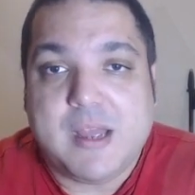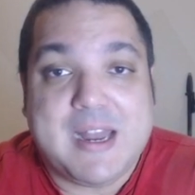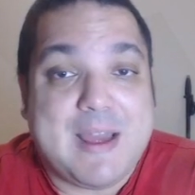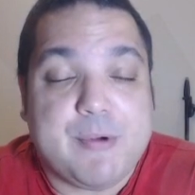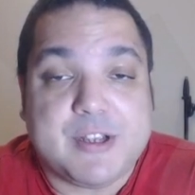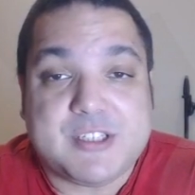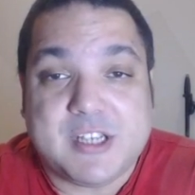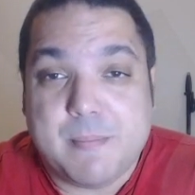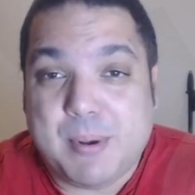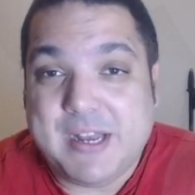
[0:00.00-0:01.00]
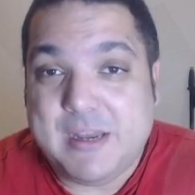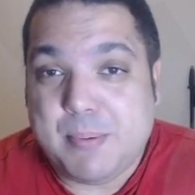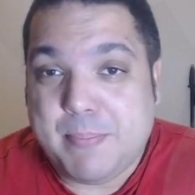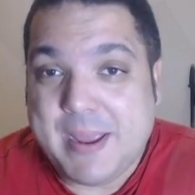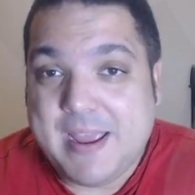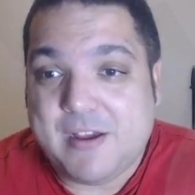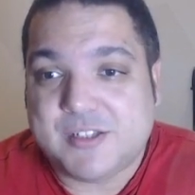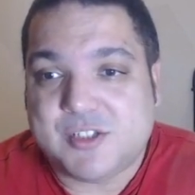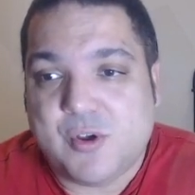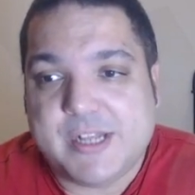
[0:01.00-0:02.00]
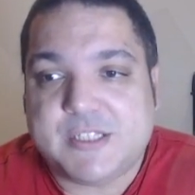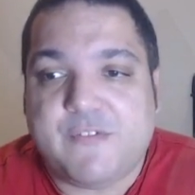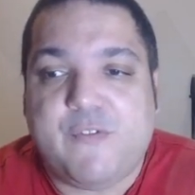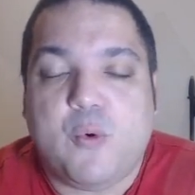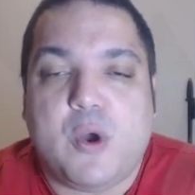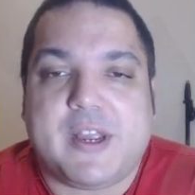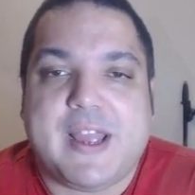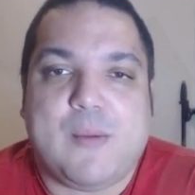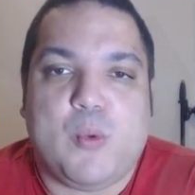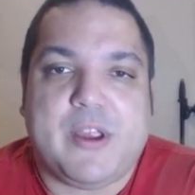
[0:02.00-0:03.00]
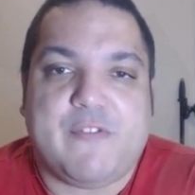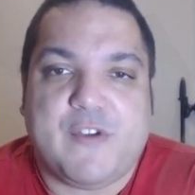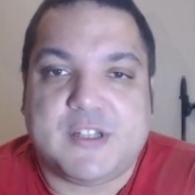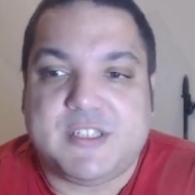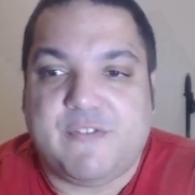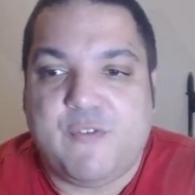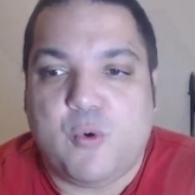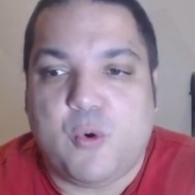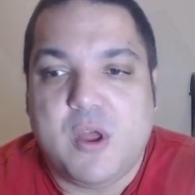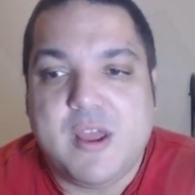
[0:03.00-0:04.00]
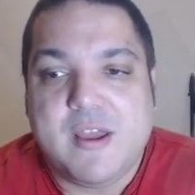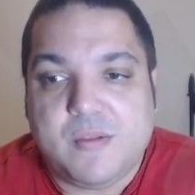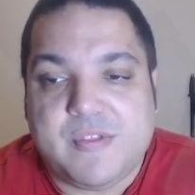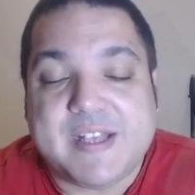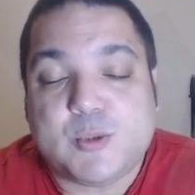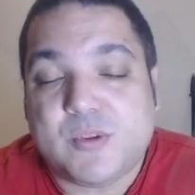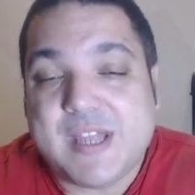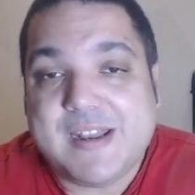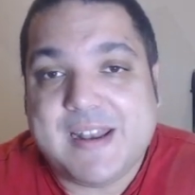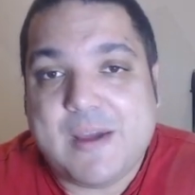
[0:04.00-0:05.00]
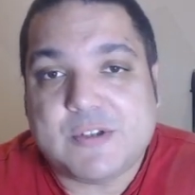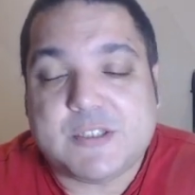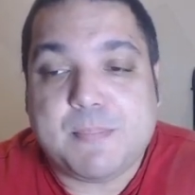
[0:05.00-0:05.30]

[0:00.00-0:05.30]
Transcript: allowing us to completely prepare our sides for game week 34. This would then allow us to